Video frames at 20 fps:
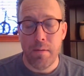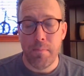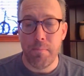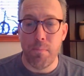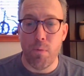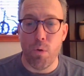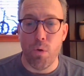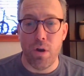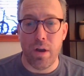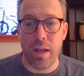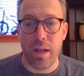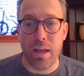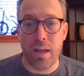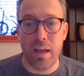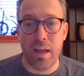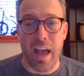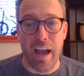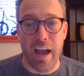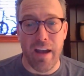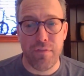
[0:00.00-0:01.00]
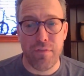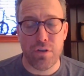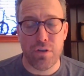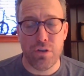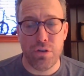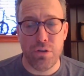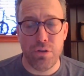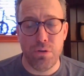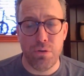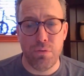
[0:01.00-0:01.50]
morning,
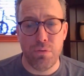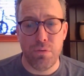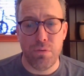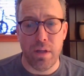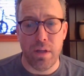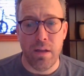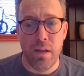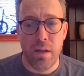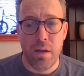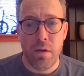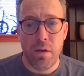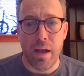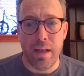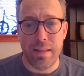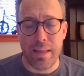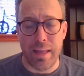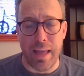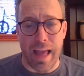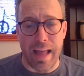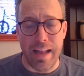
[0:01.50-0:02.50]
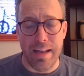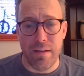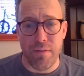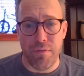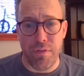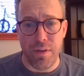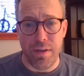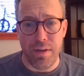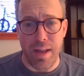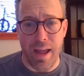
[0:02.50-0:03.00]
afternoon, and at the end
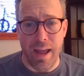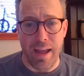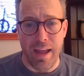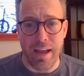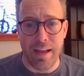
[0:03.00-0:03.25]
of the day.